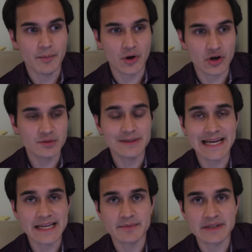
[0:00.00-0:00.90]
because we
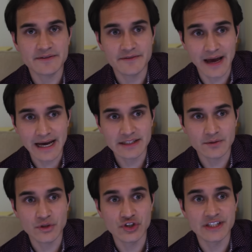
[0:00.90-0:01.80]
take them as
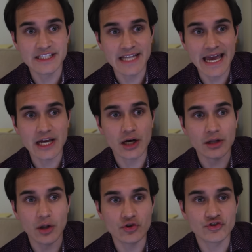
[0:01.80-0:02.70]
facts, we should stay
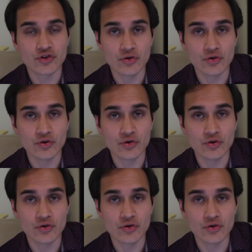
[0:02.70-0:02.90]
close